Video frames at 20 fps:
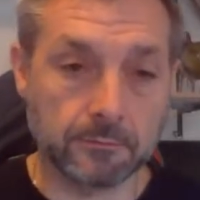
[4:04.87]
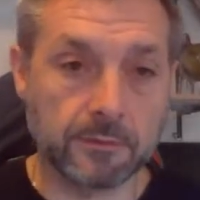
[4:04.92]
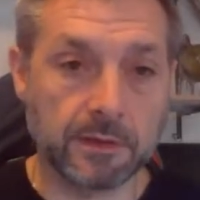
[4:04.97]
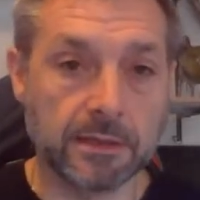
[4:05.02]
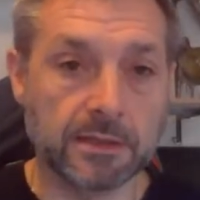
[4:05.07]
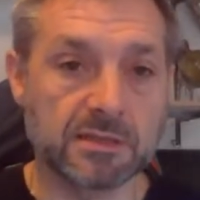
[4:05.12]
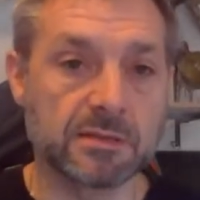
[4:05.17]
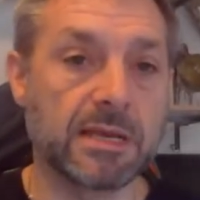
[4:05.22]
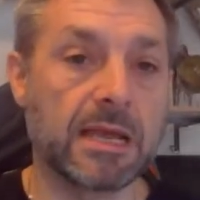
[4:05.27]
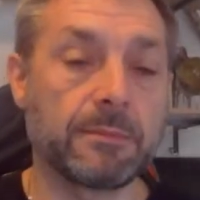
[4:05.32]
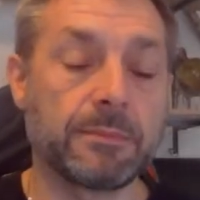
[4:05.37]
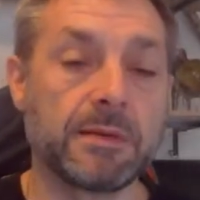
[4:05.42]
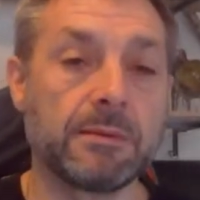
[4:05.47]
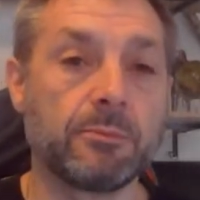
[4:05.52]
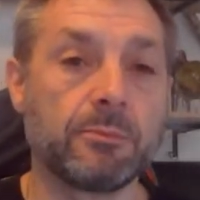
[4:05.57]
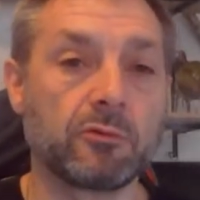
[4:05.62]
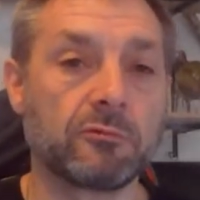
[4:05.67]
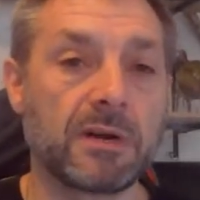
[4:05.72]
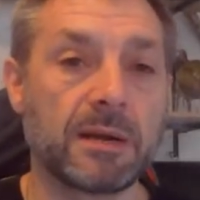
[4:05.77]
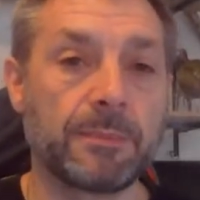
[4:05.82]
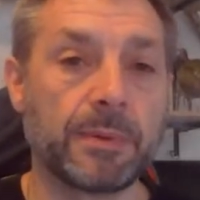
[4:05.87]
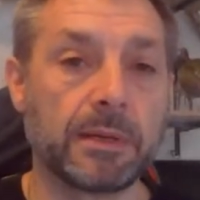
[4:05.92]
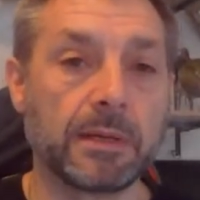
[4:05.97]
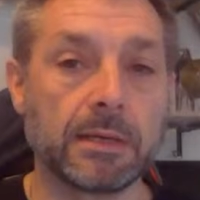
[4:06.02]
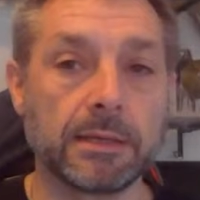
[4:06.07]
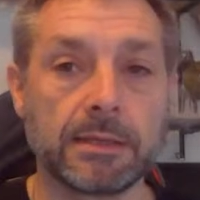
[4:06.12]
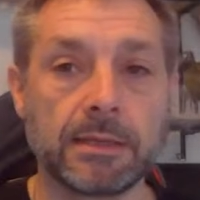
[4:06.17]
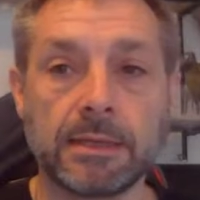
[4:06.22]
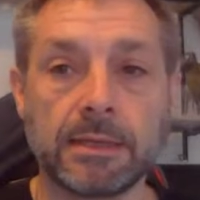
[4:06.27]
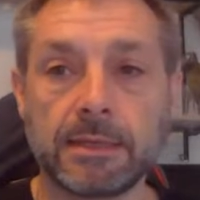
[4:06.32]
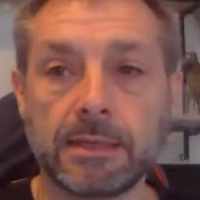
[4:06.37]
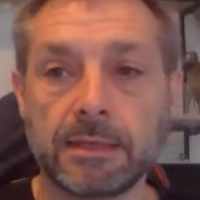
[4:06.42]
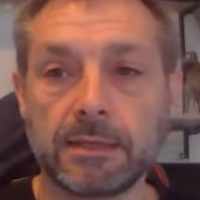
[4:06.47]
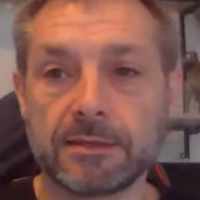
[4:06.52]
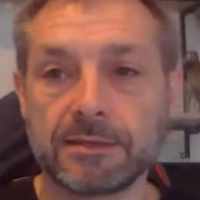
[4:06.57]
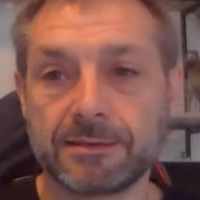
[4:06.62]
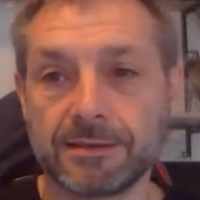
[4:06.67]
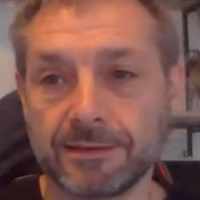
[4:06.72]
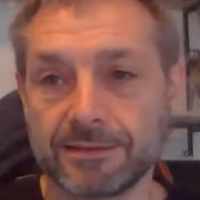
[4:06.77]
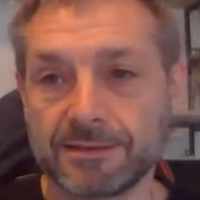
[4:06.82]
Things are happening more rapidly,
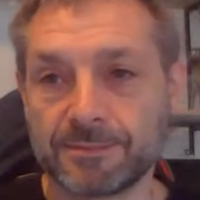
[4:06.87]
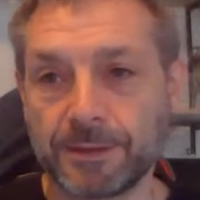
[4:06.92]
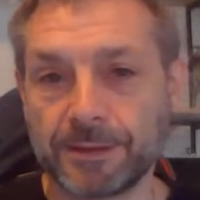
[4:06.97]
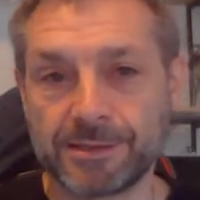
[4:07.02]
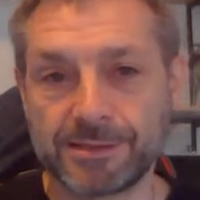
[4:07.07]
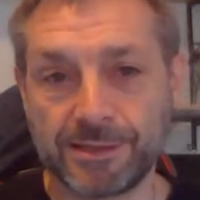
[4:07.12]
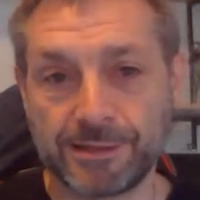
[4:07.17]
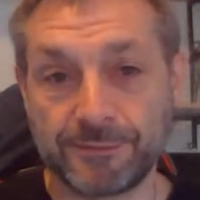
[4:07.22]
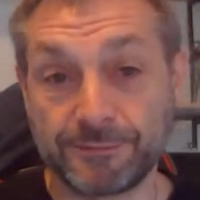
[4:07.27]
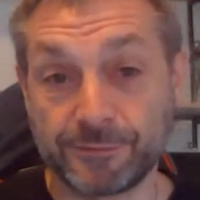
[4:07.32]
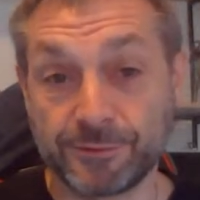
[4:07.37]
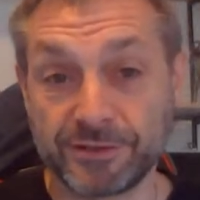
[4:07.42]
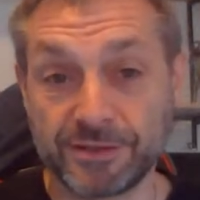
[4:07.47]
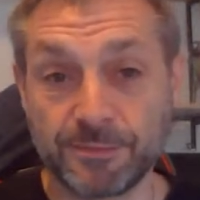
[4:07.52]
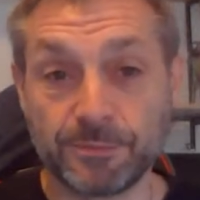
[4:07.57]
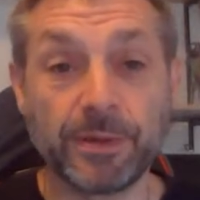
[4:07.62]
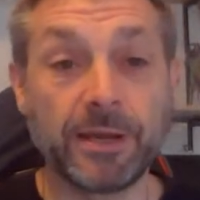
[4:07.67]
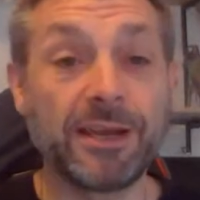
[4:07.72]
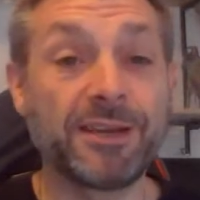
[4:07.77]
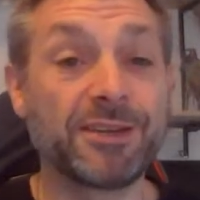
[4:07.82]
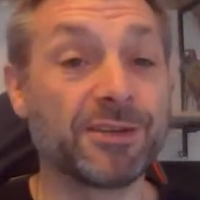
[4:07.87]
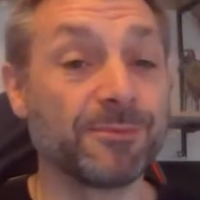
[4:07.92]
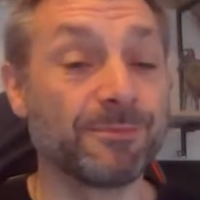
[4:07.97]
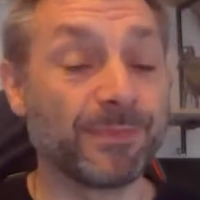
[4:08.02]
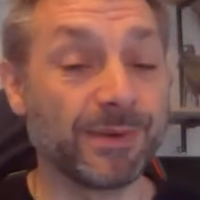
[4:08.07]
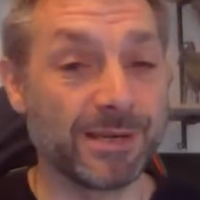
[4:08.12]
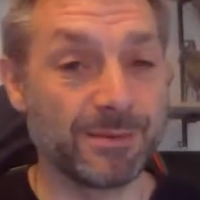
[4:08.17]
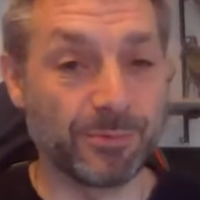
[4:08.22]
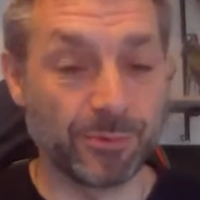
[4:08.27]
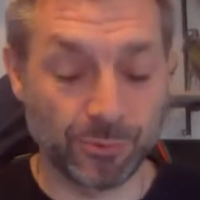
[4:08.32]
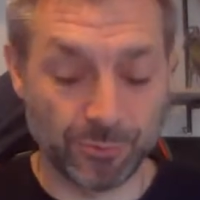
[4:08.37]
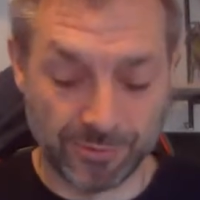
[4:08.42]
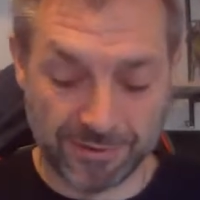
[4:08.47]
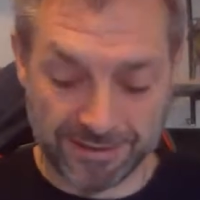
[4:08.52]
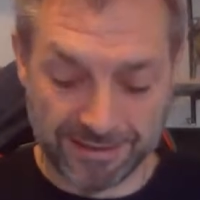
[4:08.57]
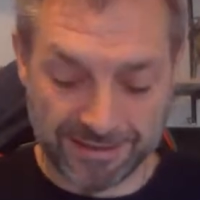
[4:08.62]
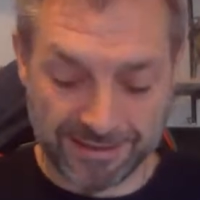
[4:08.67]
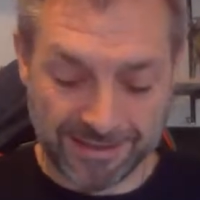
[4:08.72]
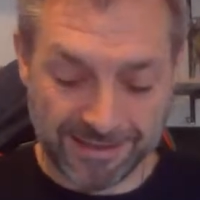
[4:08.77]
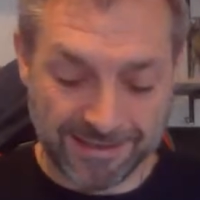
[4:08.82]
so especially for us impatient people,
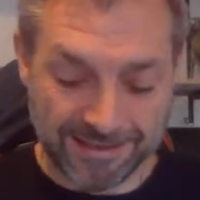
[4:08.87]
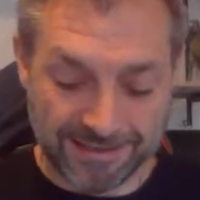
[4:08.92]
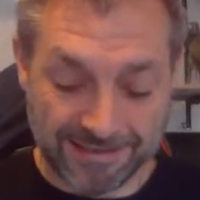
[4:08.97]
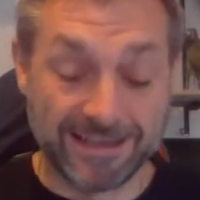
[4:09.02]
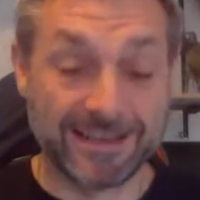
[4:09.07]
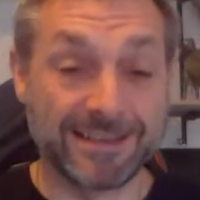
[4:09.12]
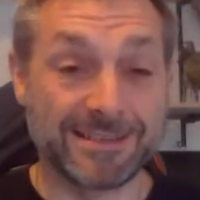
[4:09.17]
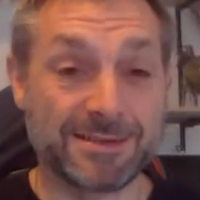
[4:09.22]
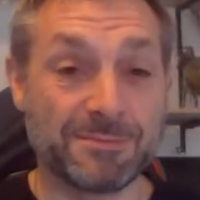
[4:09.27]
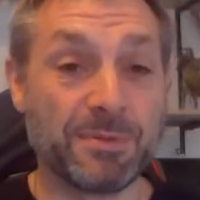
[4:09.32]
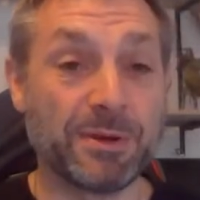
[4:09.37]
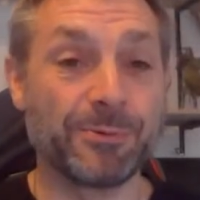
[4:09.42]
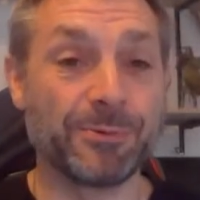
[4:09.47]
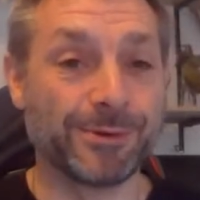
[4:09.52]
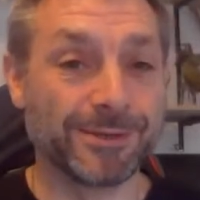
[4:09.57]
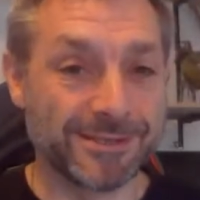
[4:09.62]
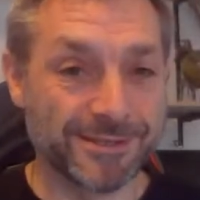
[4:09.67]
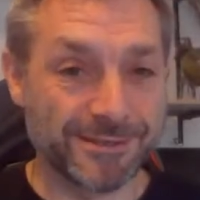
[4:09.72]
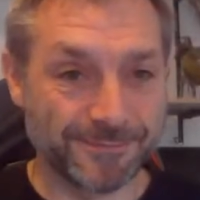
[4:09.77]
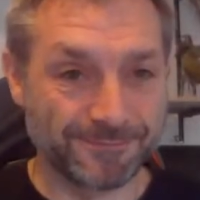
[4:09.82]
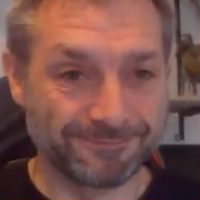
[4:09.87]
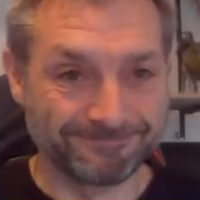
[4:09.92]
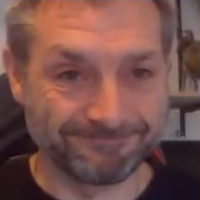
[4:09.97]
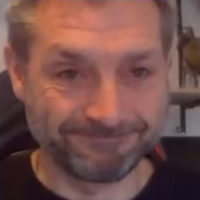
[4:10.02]
that's a bonus.